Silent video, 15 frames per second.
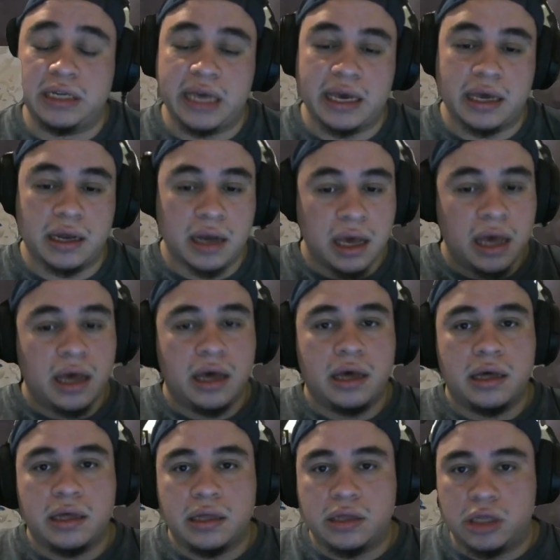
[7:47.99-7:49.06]
taking.
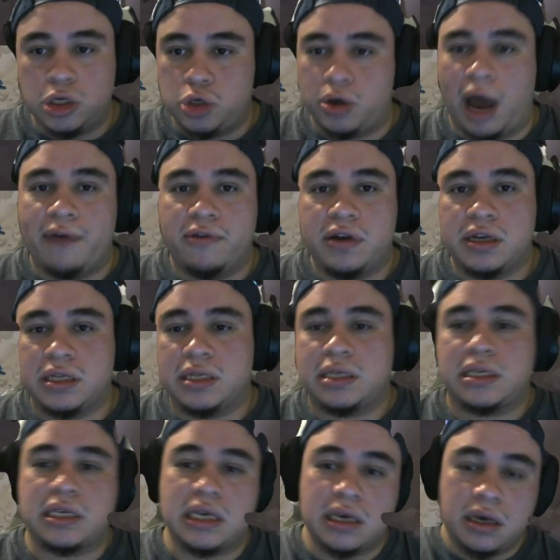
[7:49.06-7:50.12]
The driver doesn't
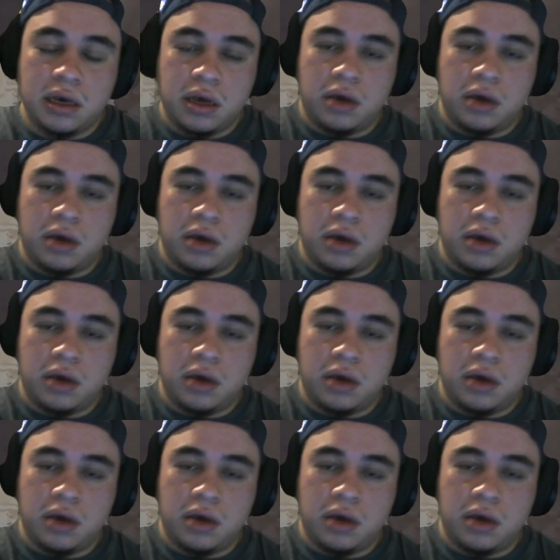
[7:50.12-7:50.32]
see